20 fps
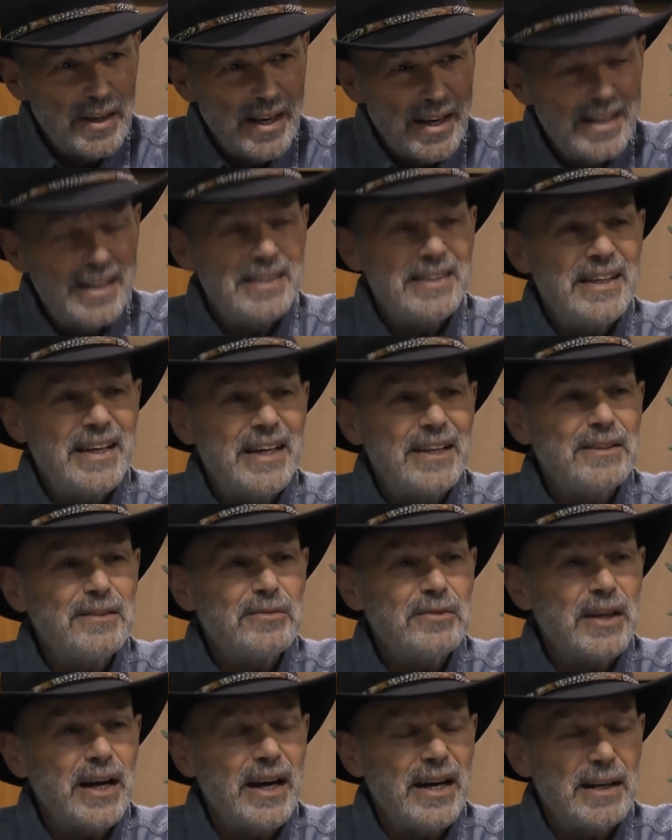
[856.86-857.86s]
And at the end
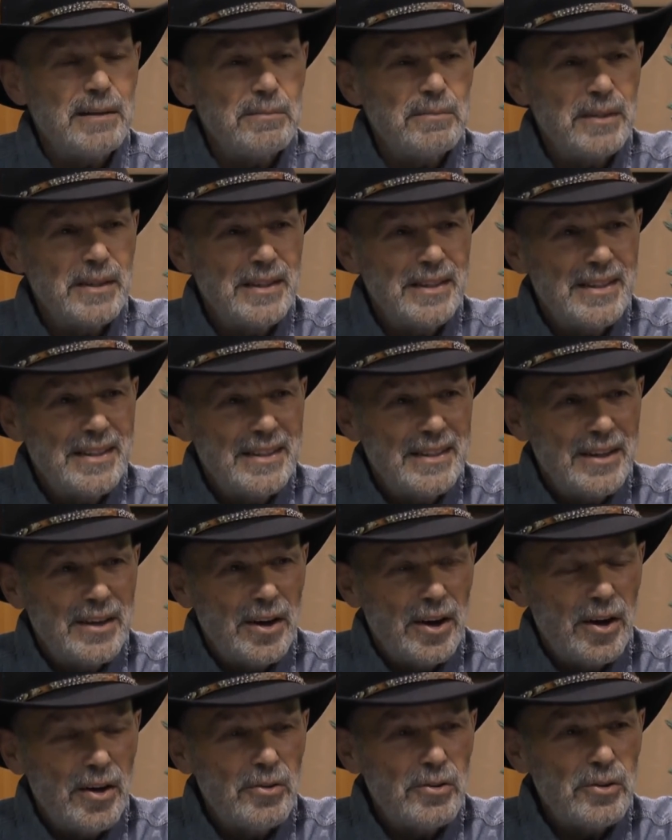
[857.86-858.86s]
of time,
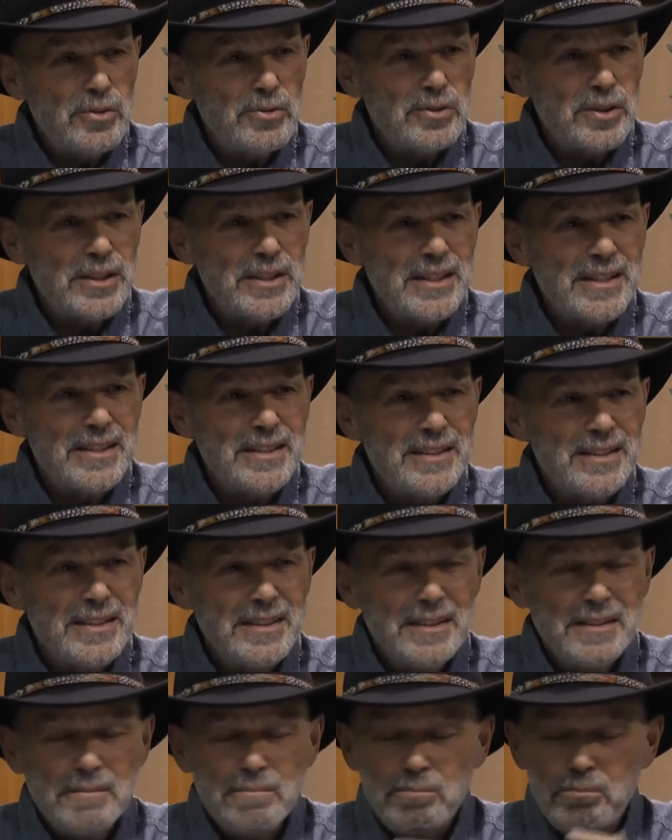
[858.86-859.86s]
all those little
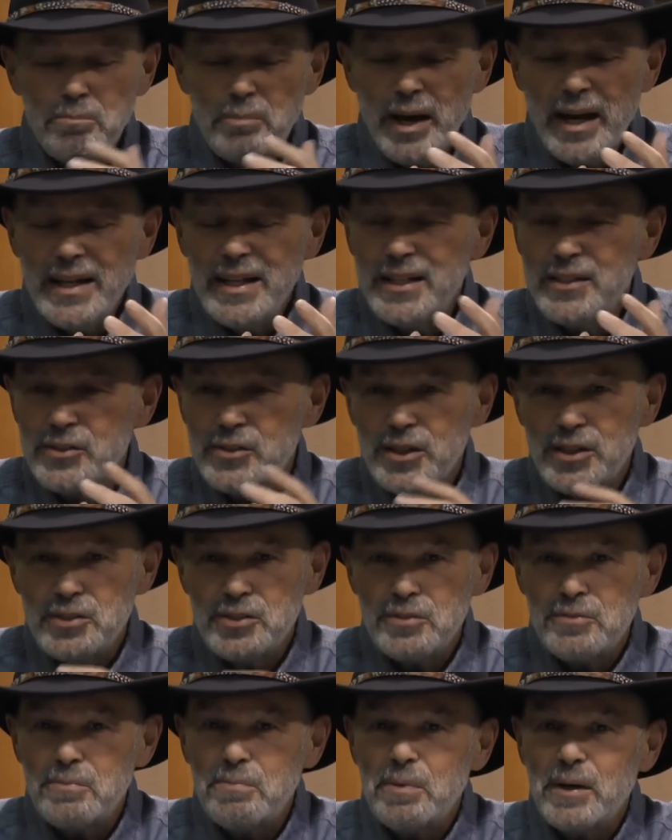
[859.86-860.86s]
pennies
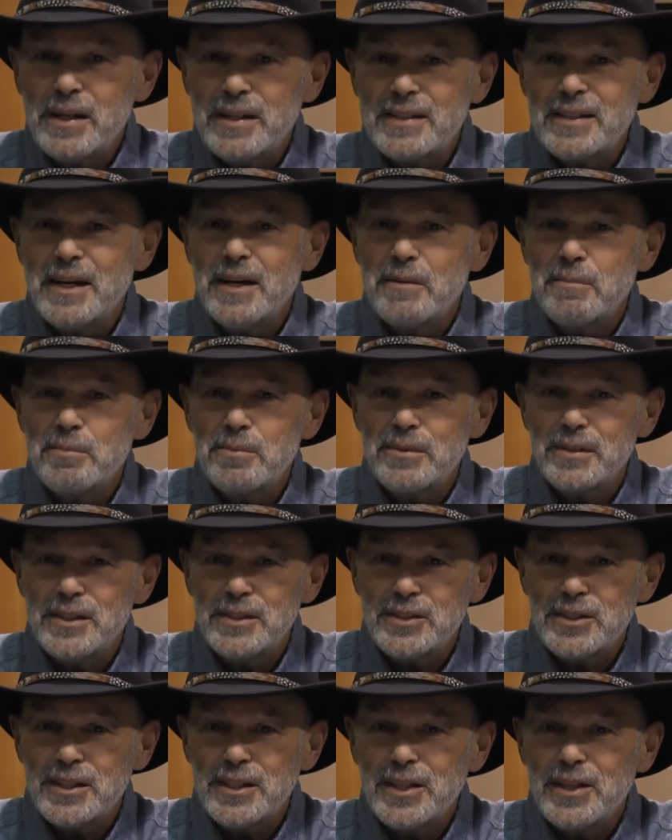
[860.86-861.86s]
that you've picked up,
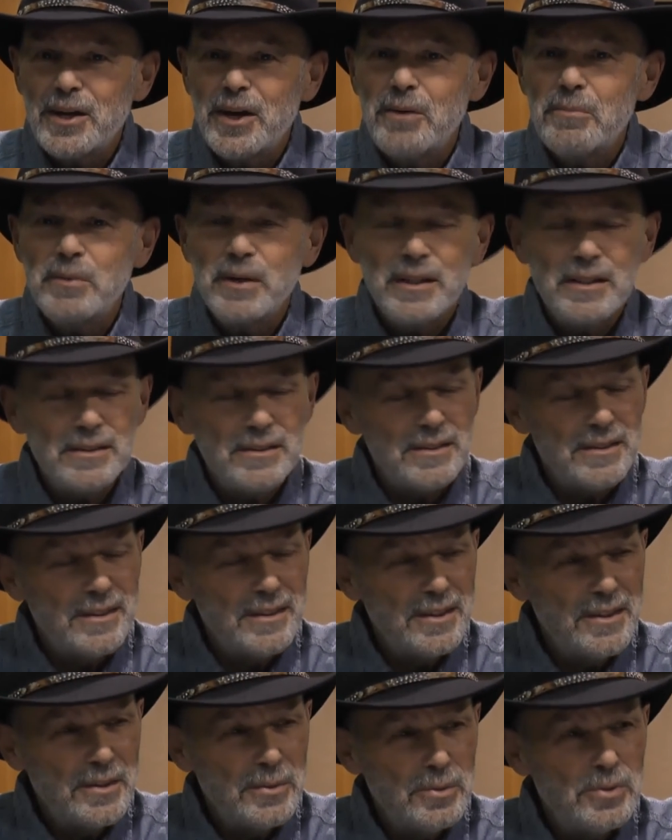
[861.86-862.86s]
these little amens,
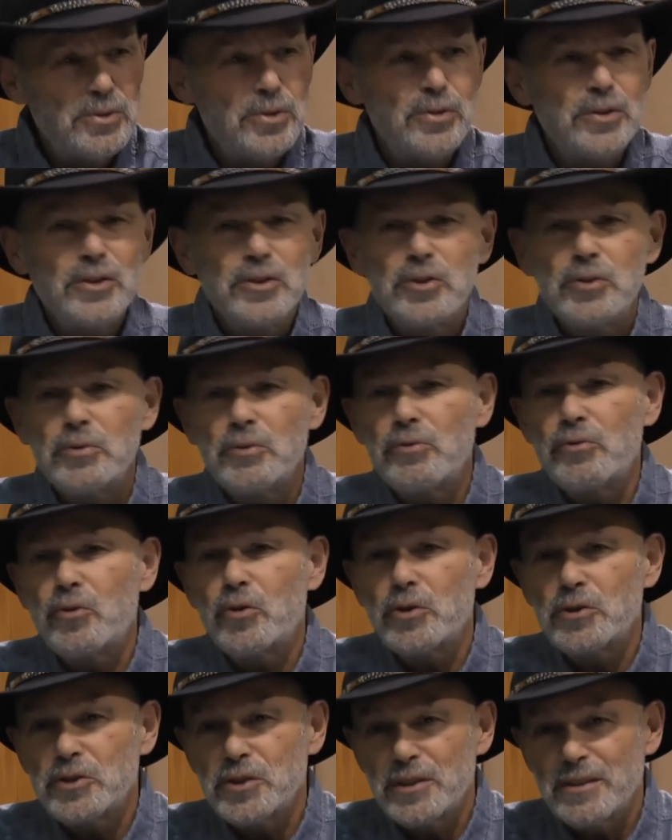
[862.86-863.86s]
will turn into a
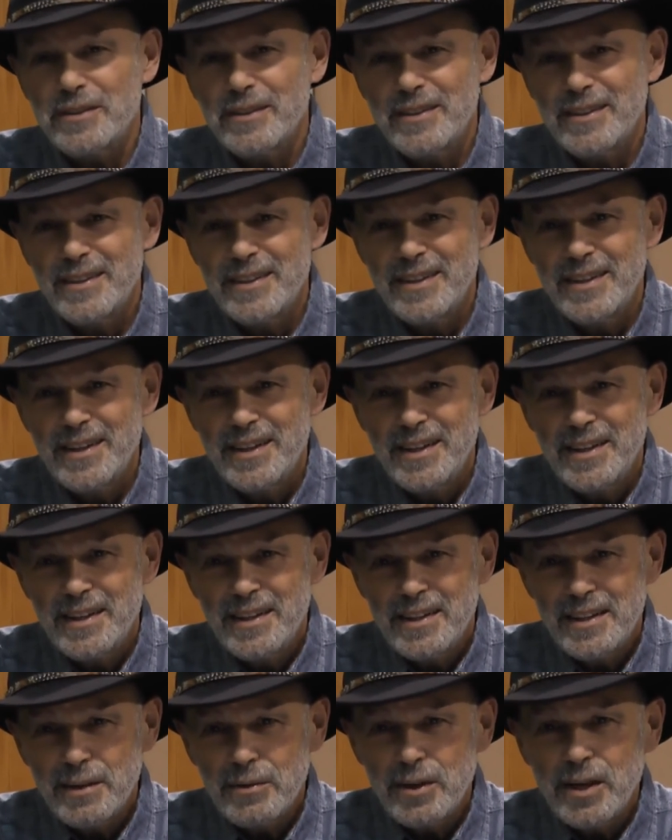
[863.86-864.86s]
fortune
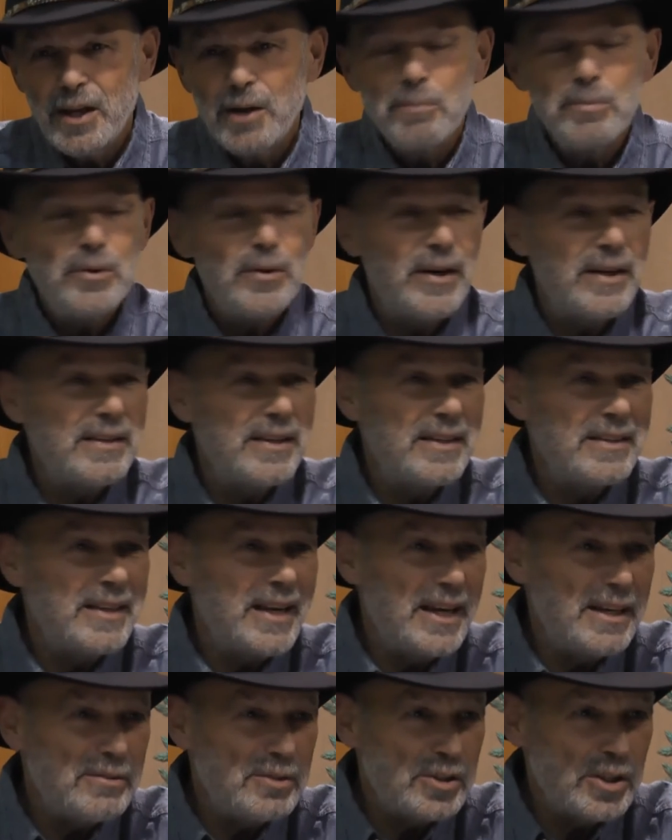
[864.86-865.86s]
that will help you on that
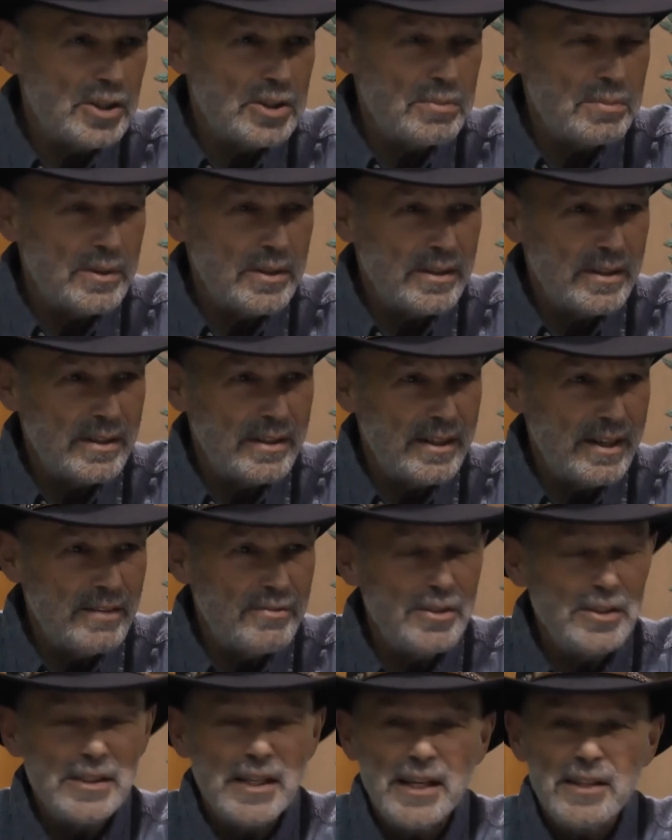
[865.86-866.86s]
day of judgment and in
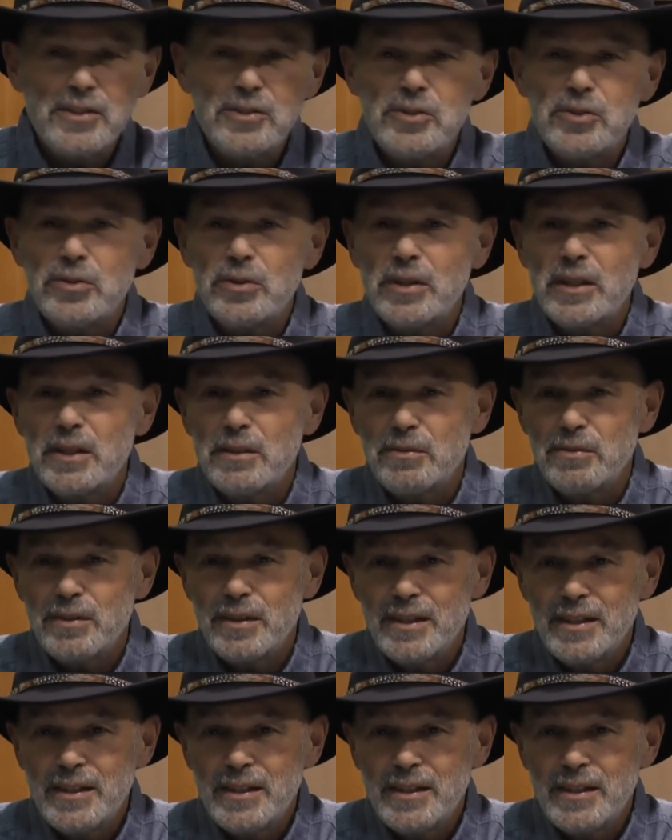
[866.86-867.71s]
every day that you live